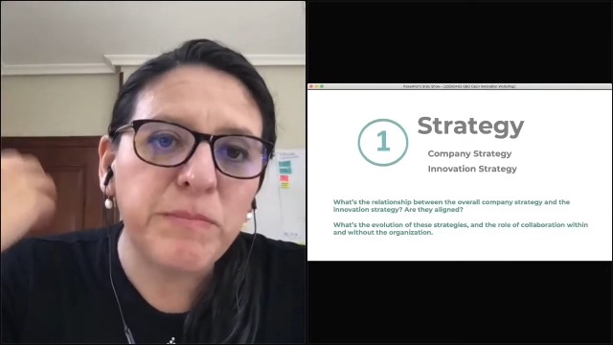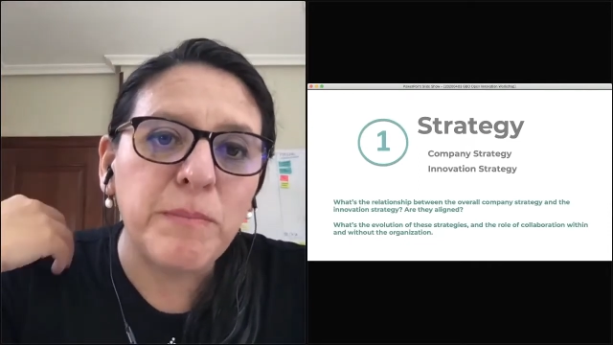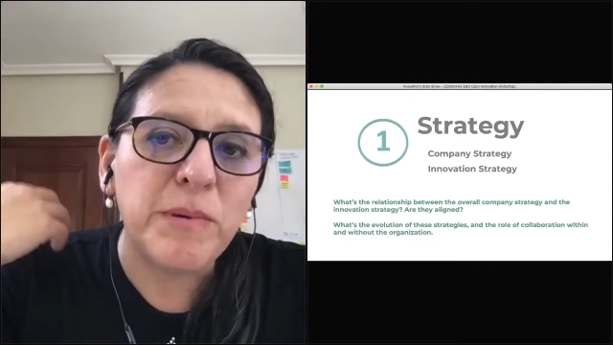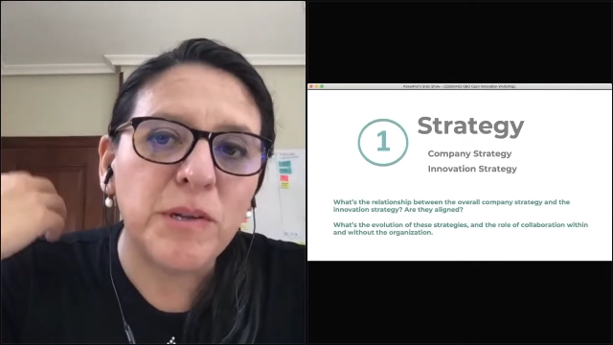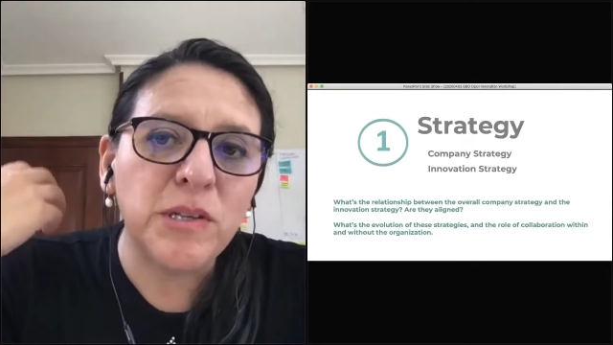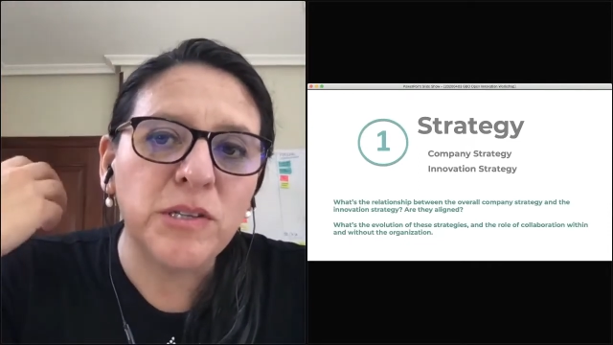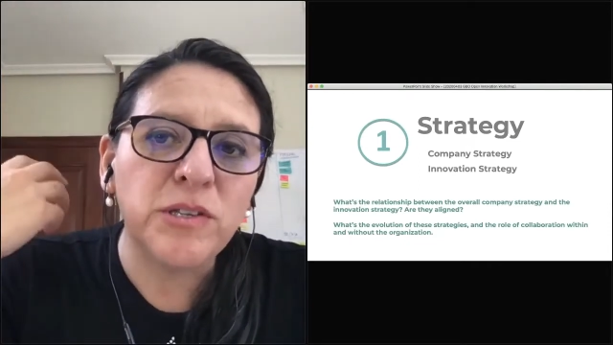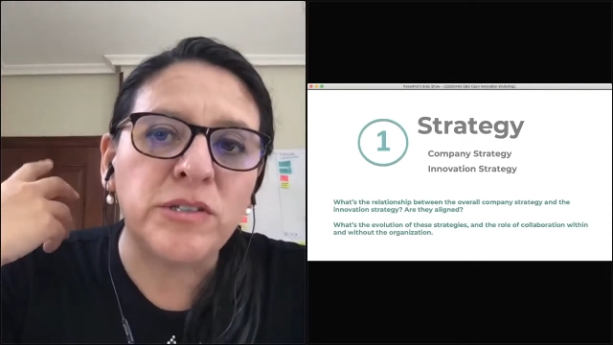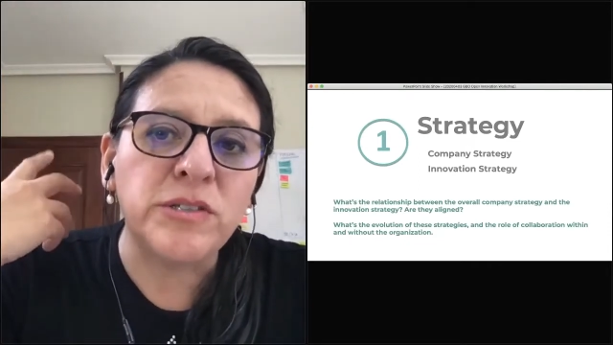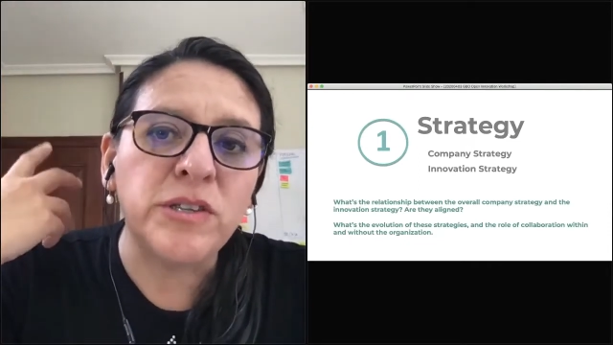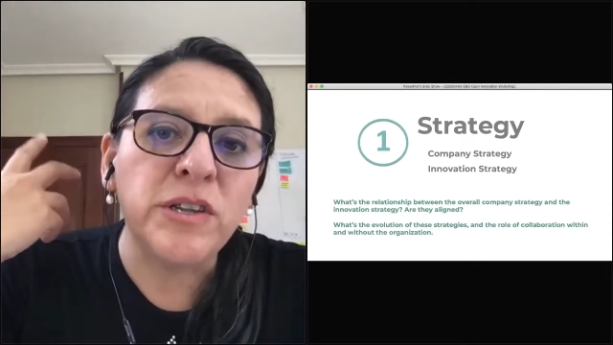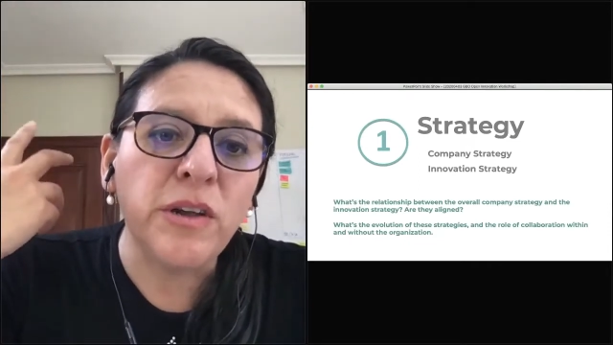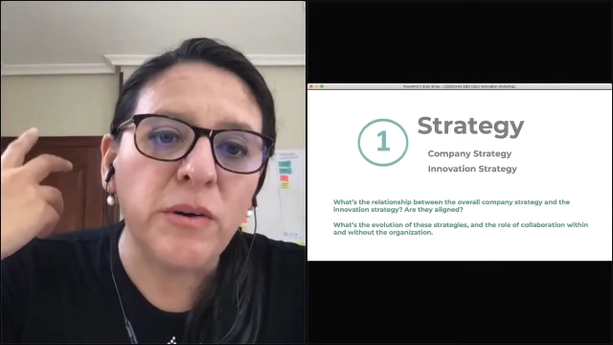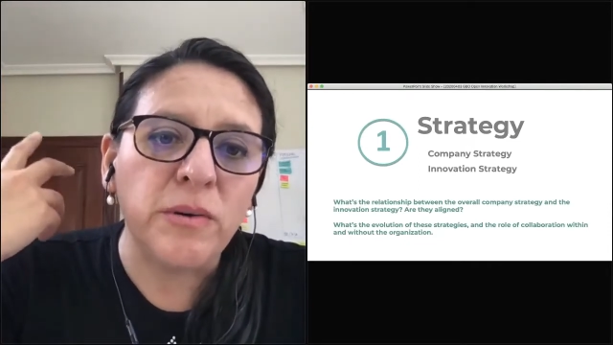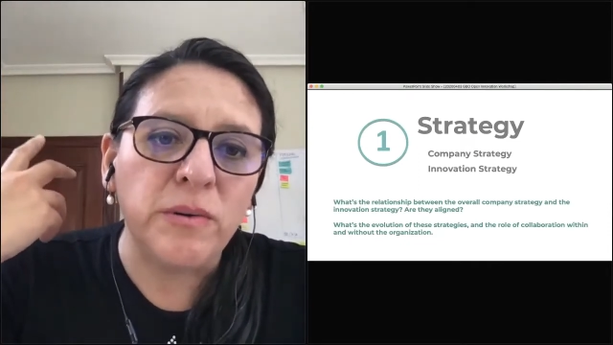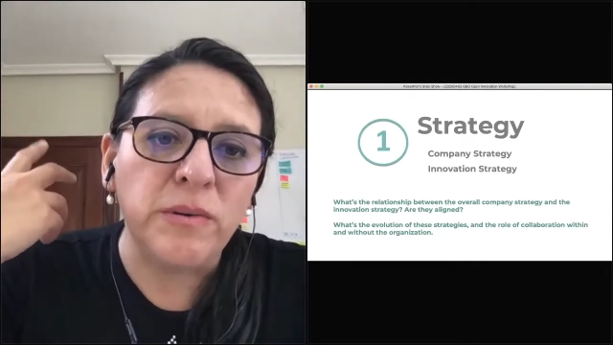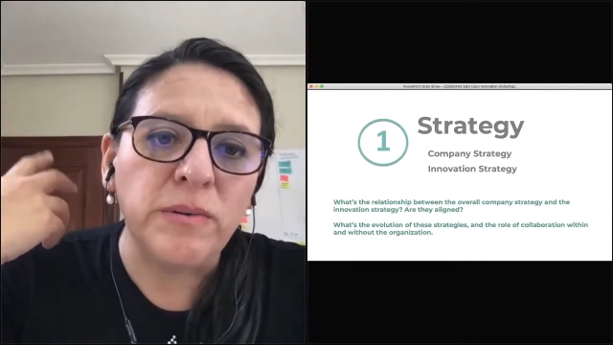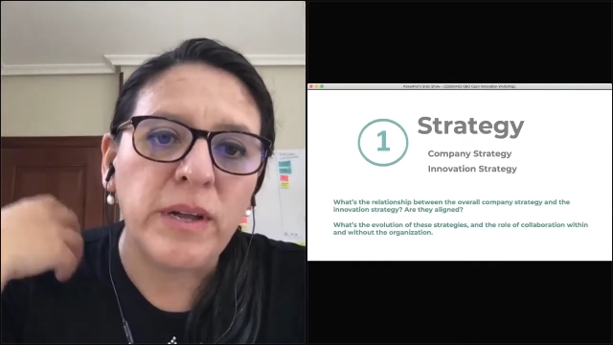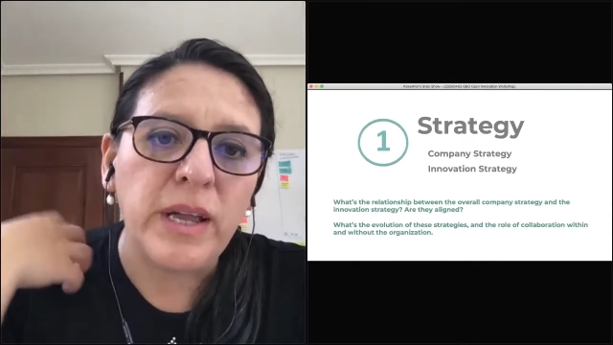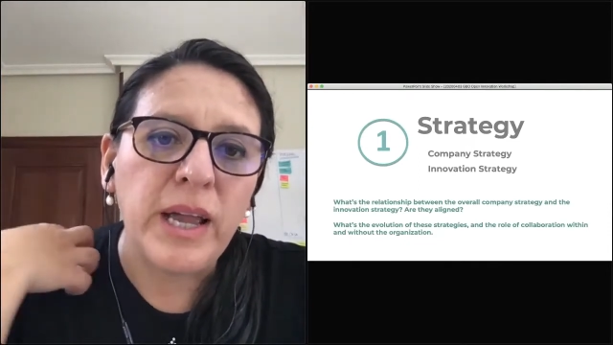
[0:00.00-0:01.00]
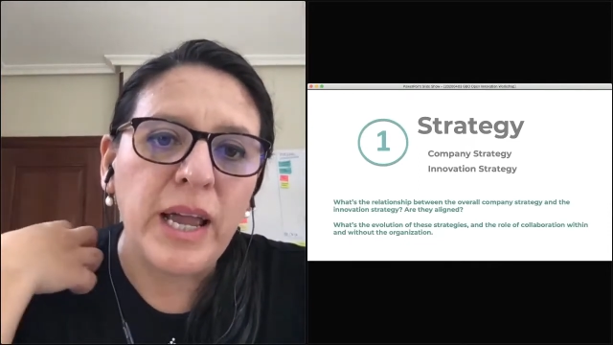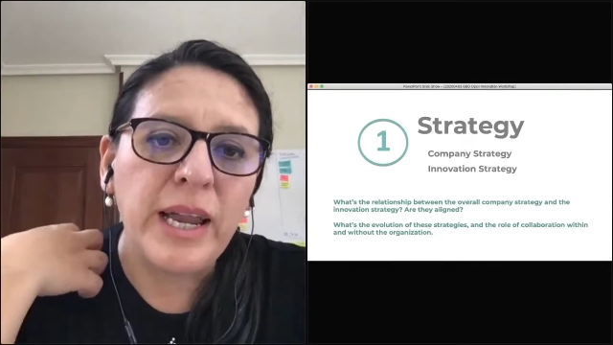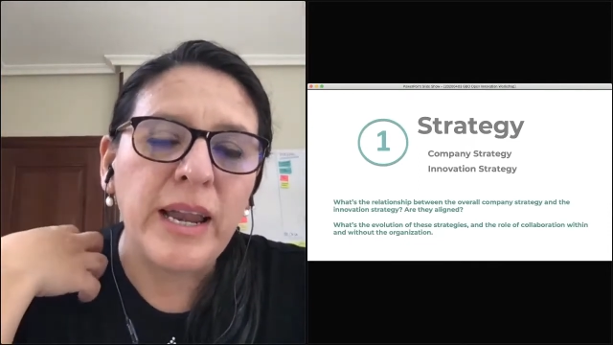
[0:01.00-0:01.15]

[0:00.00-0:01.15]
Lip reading: people don't know.